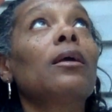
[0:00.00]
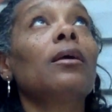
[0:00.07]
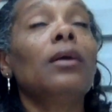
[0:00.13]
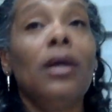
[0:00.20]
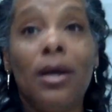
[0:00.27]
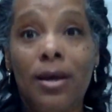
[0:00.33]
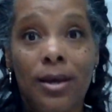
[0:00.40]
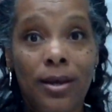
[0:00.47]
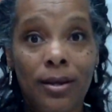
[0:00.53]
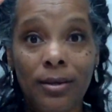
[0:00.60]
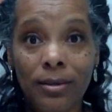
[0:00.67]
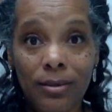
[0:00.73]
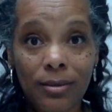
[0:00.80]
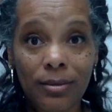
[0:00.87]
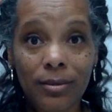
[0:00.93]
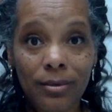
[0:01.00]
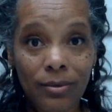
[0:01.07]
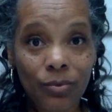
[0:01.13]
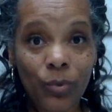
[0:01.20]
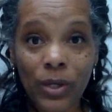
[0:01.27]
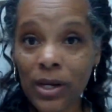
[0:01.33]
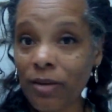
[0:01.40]
God.
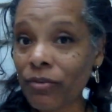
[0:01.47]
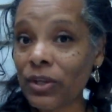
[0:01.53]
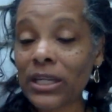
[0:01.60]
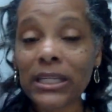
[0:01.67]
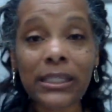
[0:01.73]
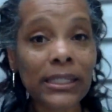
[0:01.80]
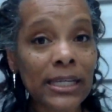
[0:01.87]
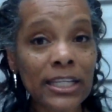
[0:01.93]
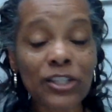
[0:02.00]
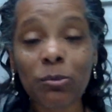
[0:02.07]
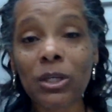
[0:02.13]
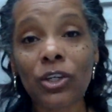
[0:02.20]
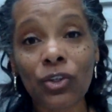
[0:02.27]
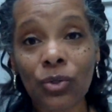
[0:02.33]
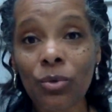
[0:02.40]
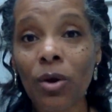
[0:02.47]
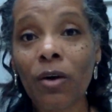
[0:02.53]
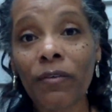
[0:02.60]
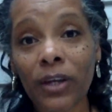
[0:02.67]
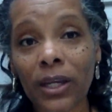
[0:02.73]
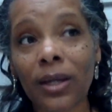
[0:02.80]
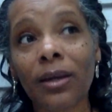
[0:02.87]
Whatever he leads me to do
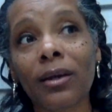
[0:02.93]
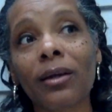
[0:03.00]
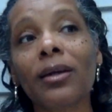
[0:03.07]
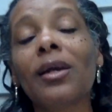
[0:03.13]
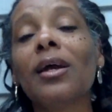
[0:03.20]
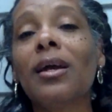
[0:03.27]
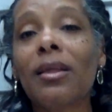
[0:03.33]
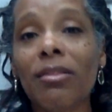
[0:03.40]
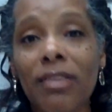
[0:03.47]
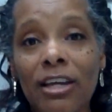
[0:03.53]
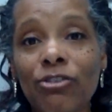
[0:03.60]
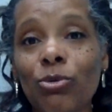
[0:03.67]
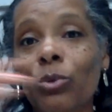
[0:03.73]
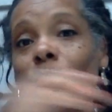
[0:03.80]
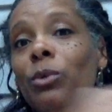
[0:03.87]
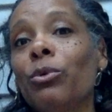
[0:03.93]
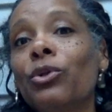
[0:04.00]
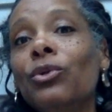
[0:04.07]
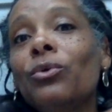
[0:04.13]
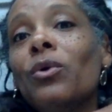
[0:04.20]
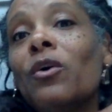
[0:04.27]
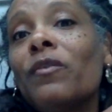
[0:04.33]
over here, that's what we were
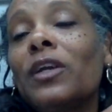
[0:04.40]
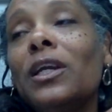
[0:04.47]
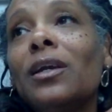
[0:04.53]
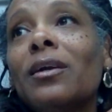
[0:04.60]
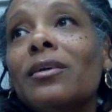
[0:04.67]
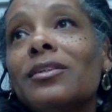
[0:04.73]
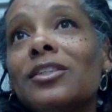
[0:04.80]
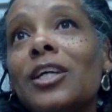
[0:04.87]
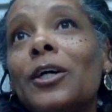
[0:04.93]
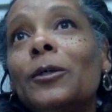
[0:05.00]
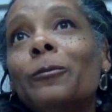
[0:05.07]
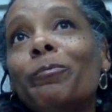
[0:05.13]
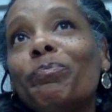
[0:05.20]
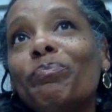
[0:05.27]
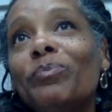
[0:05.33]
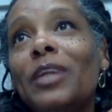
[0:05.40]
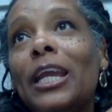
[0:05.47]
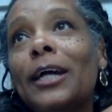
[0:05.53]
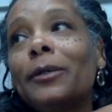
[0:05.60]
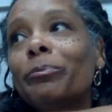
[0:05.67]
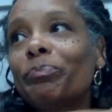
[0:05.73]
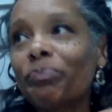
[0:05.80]
do over here. So,
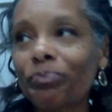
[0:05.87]
yeah.